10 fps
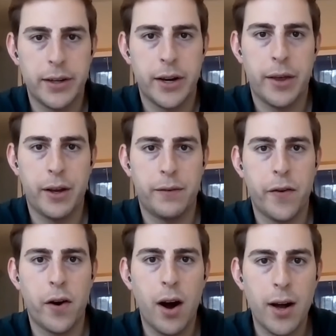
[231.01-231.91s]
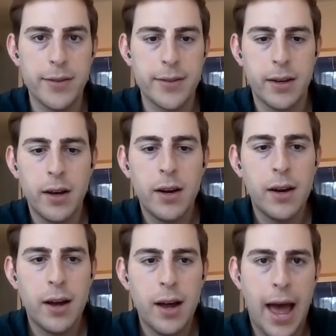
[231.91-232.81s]
You know, I think for us
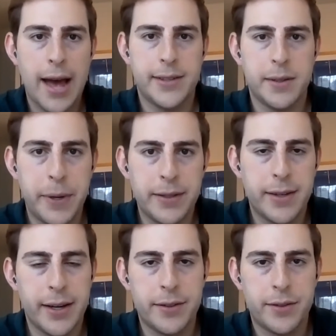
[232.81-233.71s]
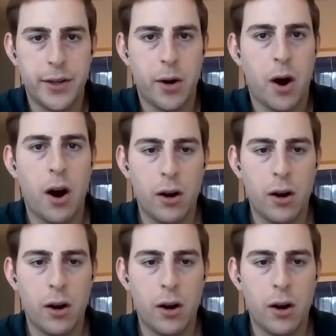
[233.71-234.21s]
as a business, you know,